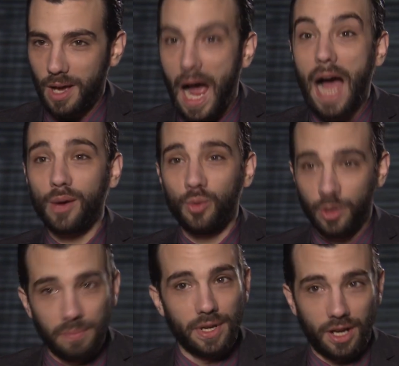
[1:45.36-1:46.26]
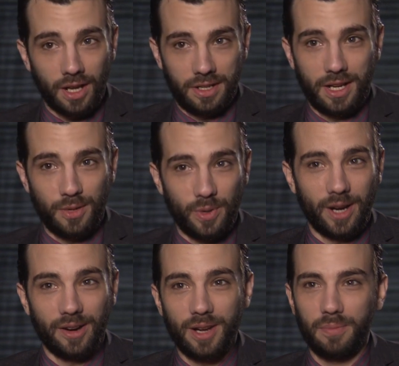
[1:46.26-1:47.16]
I wouldn't be caught dead
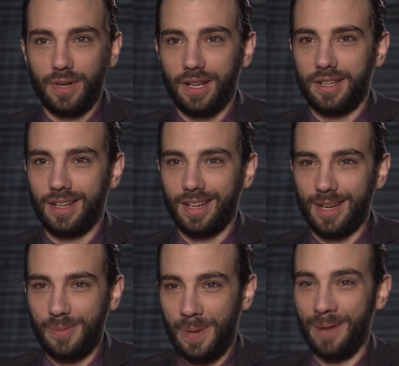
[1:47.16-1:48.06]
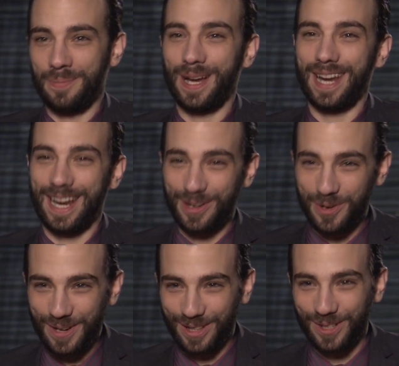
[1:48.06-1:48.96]
wearing, but, uh, but I
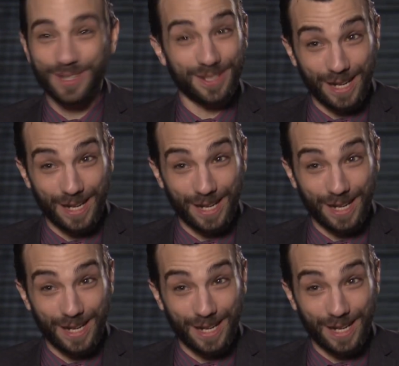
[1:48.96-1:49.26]
know it looks